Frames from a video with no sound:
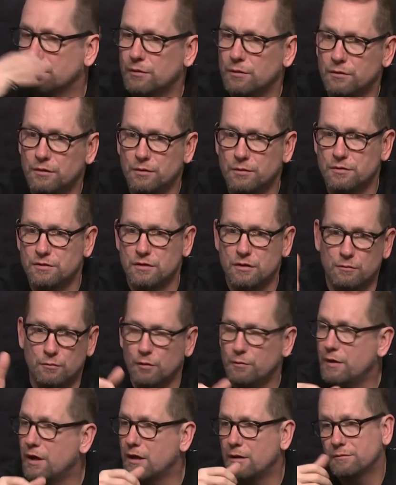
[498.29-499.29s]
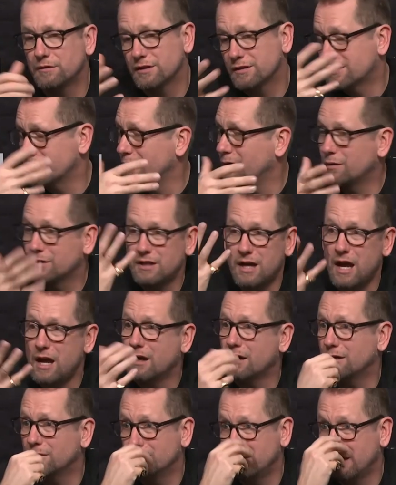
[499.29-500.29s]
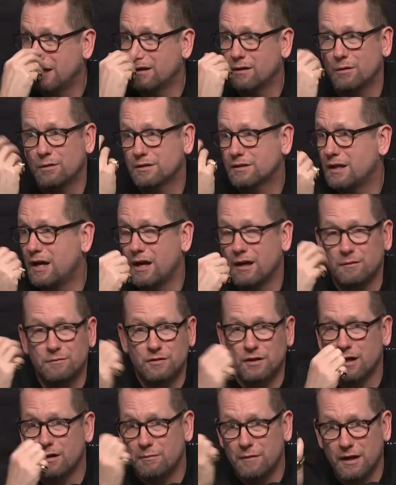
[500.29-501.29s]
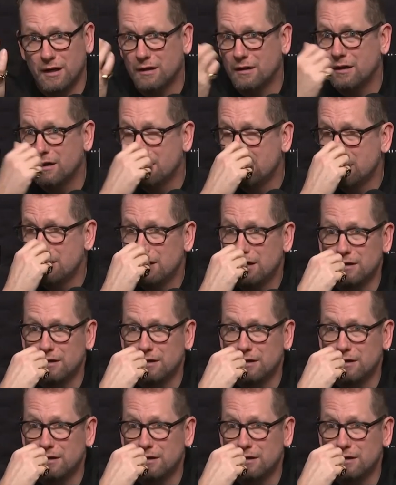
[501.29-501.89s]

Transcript: So using the momentum just to go attack them, man, go attack them, try to make a